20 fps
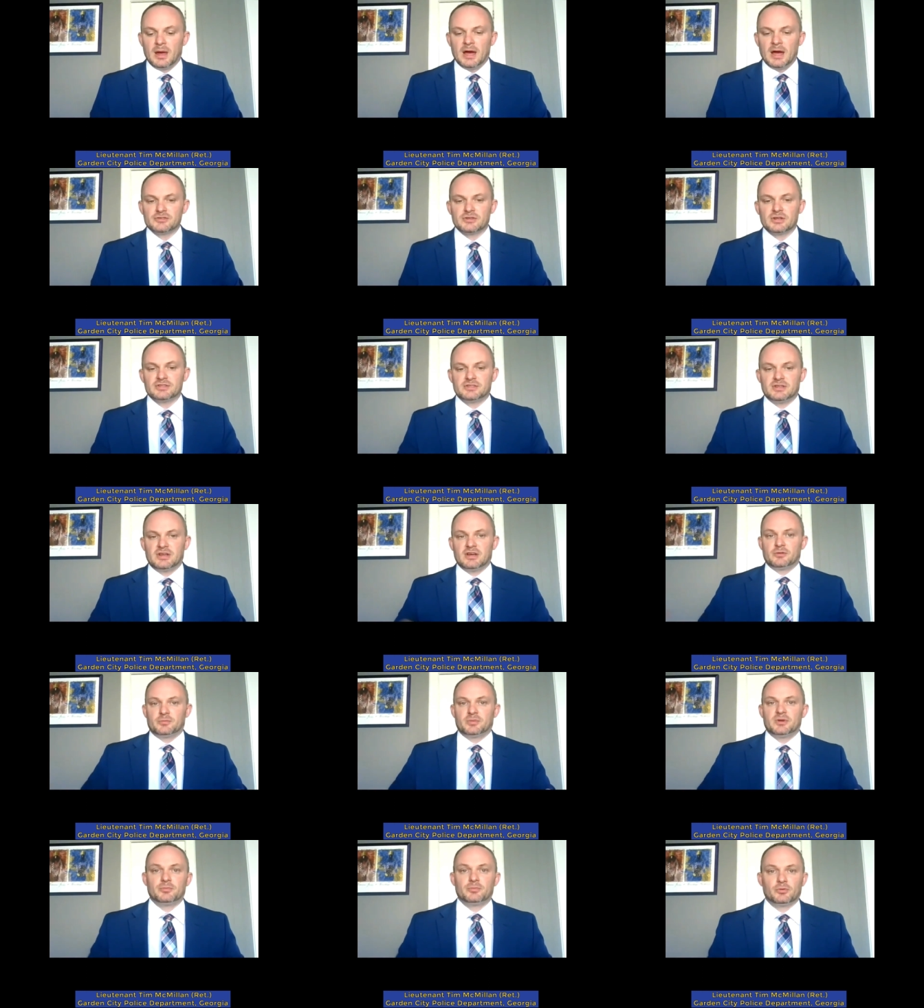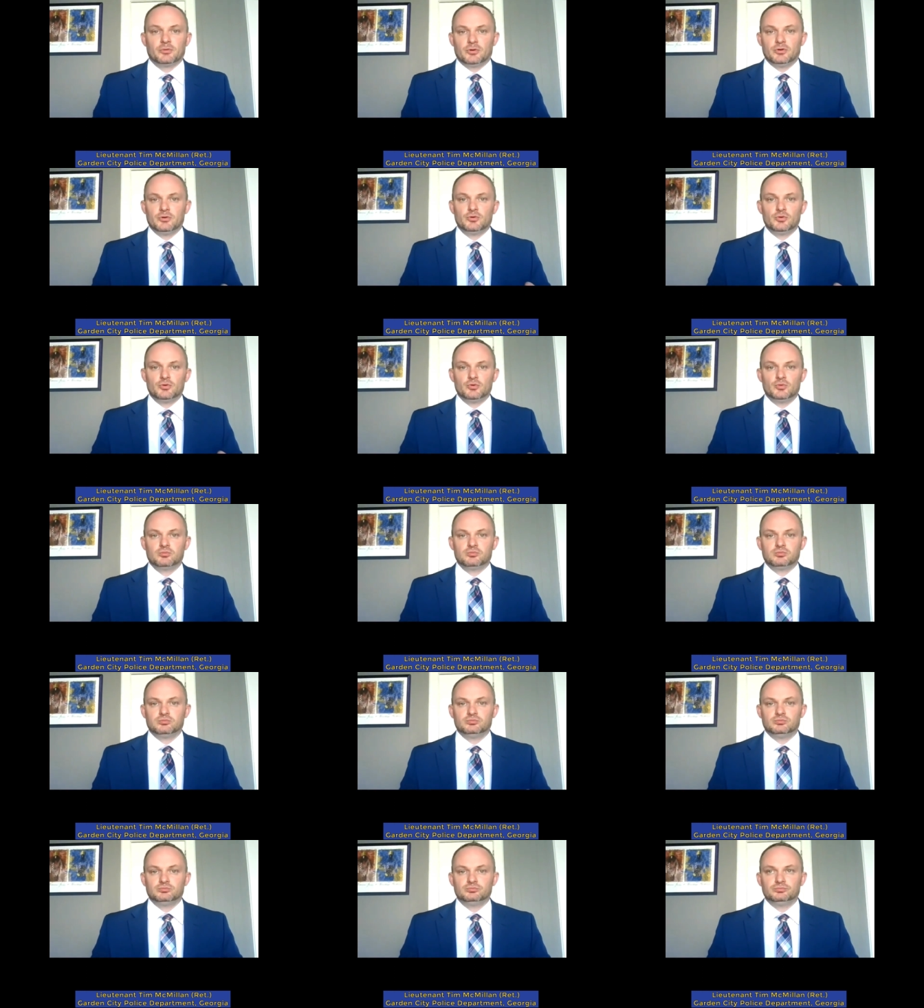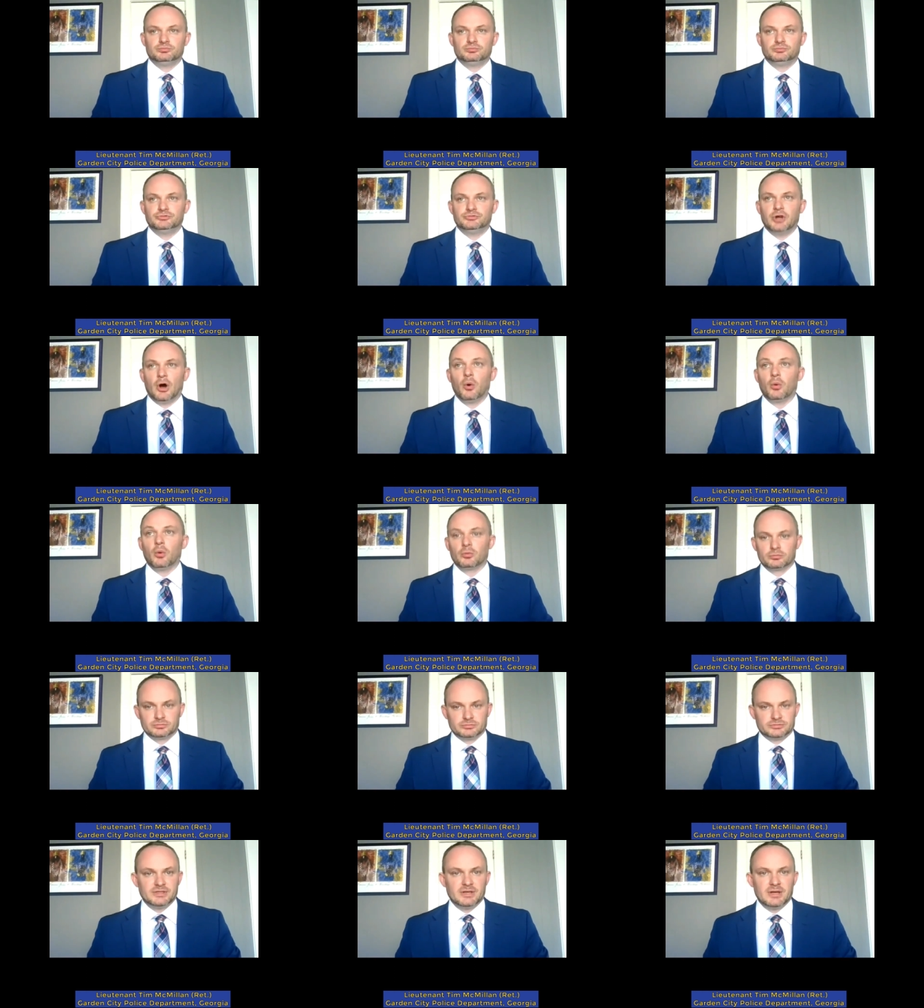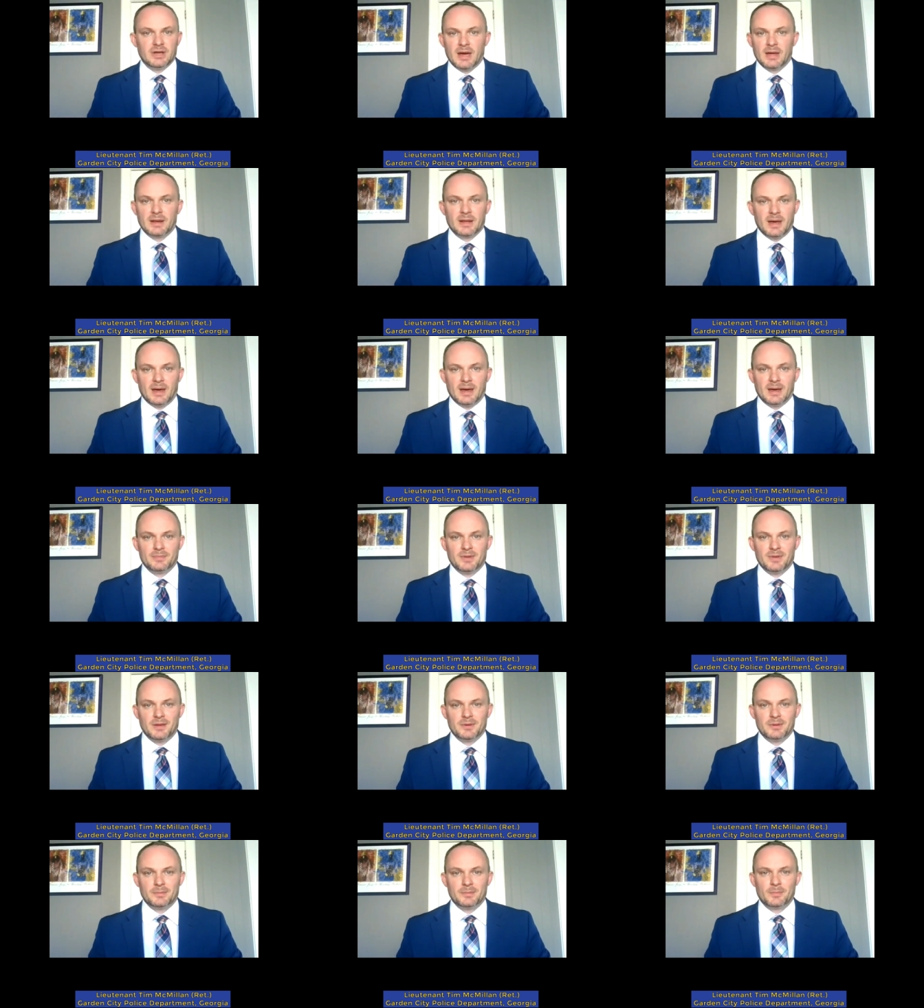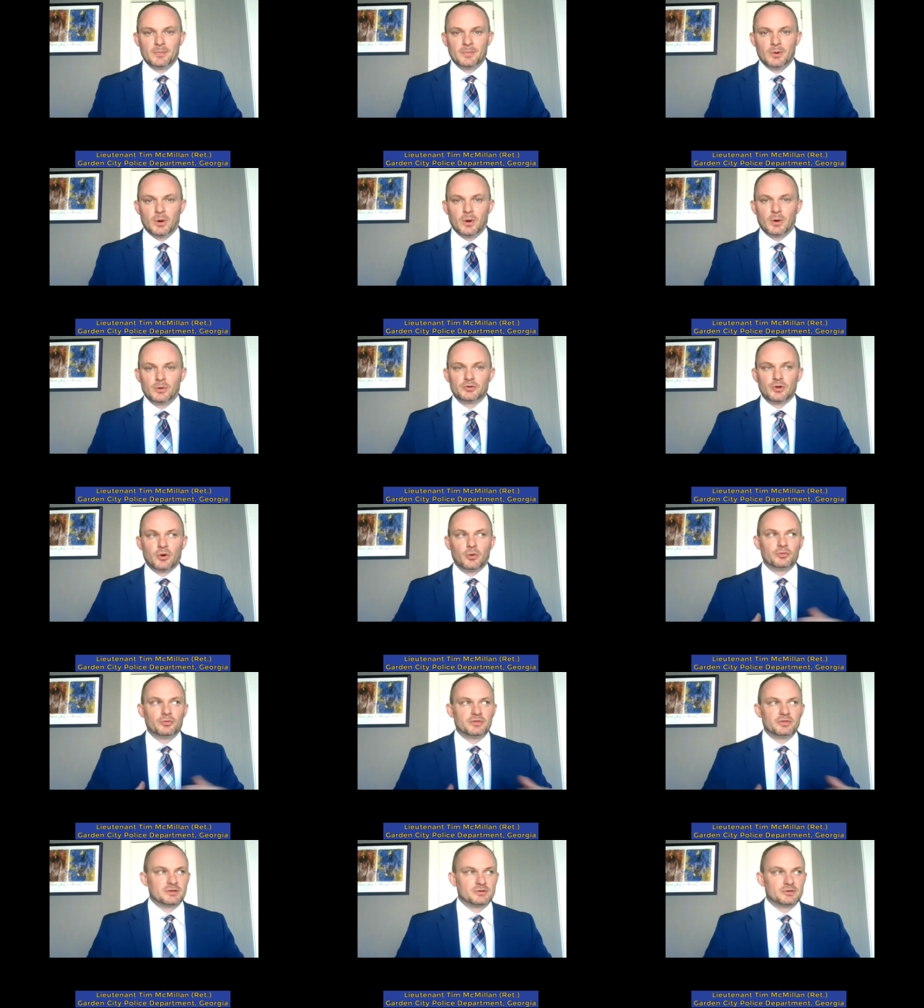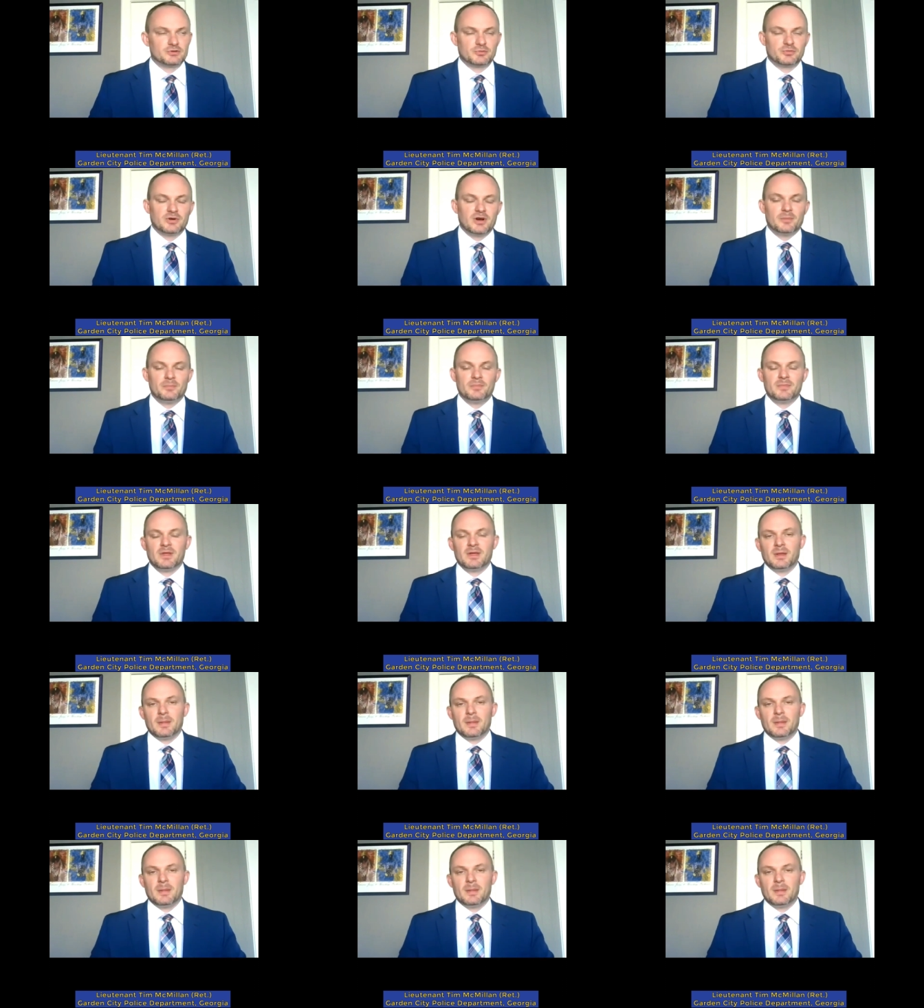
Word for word: I try to seek out the people who don't see eye to eye, maybe, or don't think there's a problem,